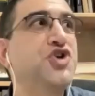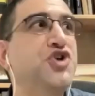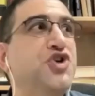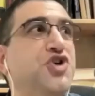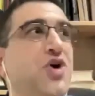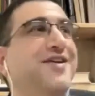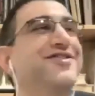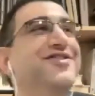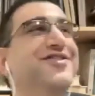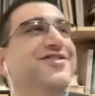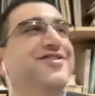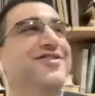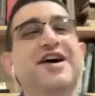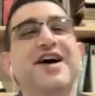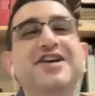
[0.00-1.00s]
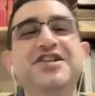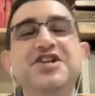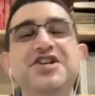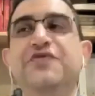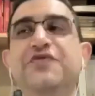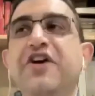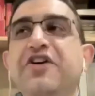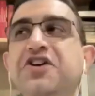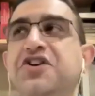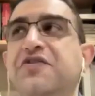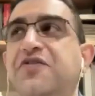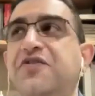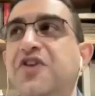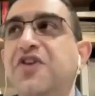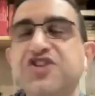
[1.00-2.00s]
So I teach a very
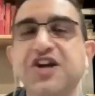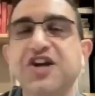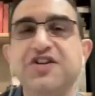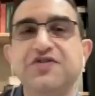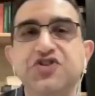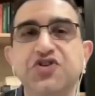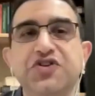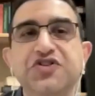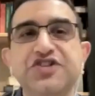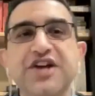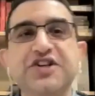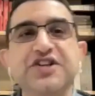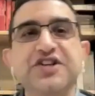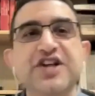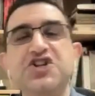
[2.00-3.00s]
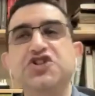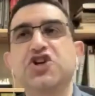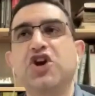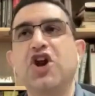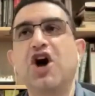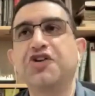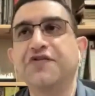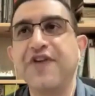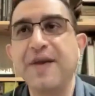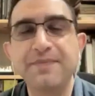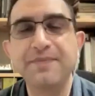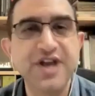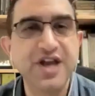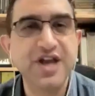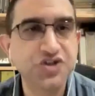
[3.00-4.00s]
diverse set of students. I teach a lot of
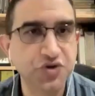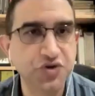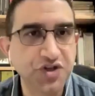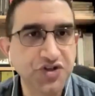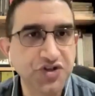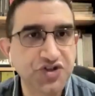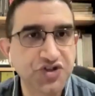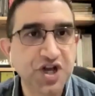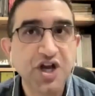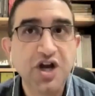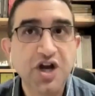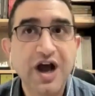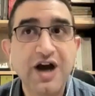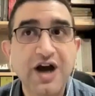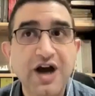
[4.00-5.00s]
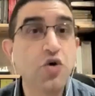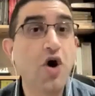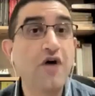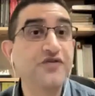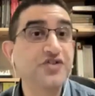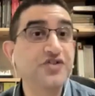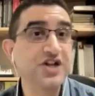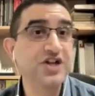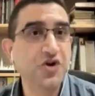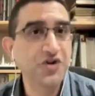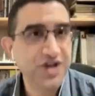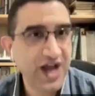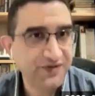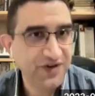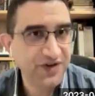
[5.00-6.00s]
MBA students who obviously
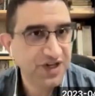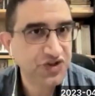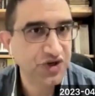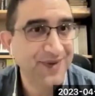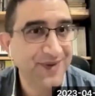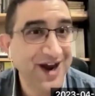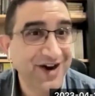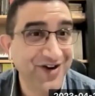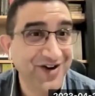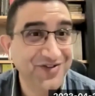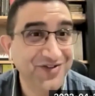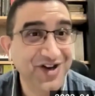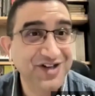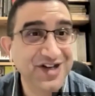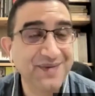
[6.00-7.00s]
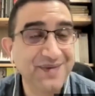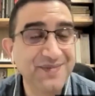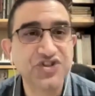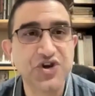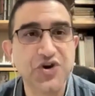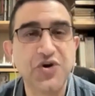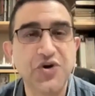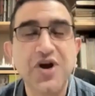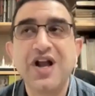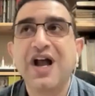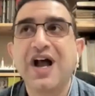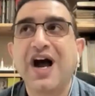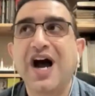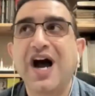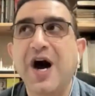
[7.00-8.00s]
don't have a history background, right?
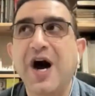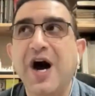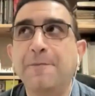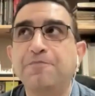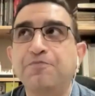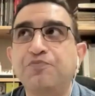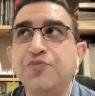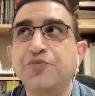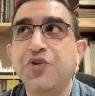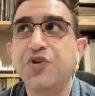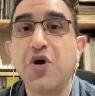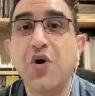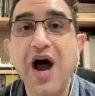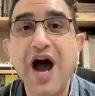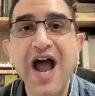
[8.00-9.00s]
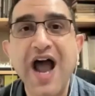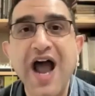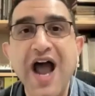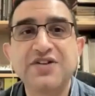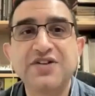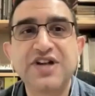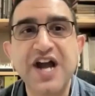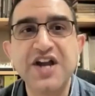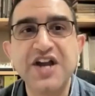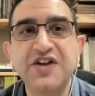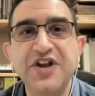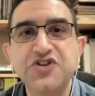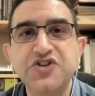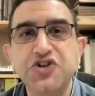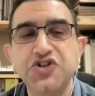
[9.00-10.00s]
I kind of
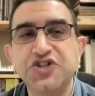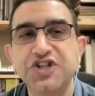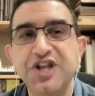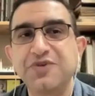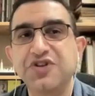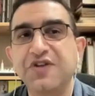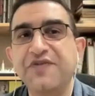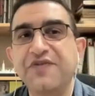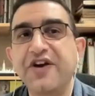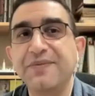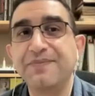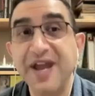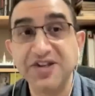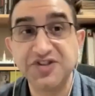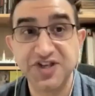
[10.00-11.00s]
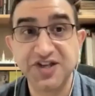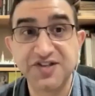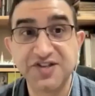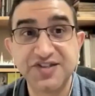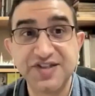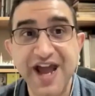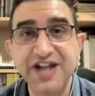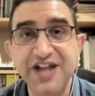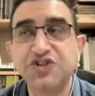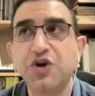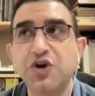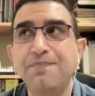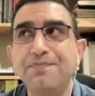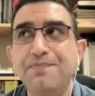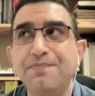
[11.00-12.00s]
introduce them to the very basics. And so
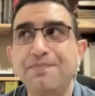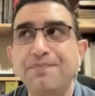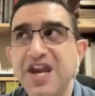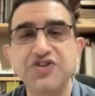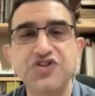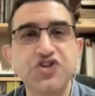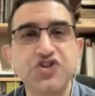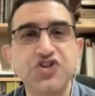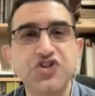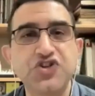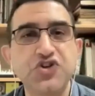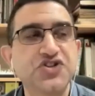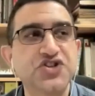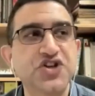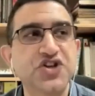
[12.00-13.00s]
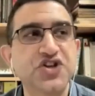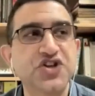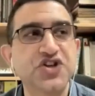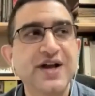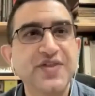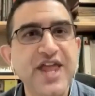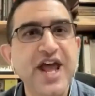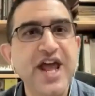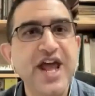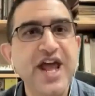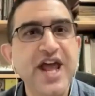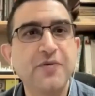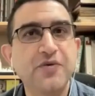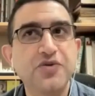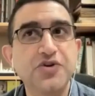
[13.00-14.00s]
many of the students
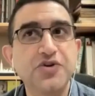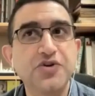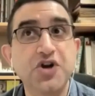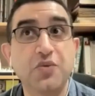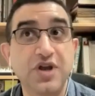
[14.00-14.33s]
there,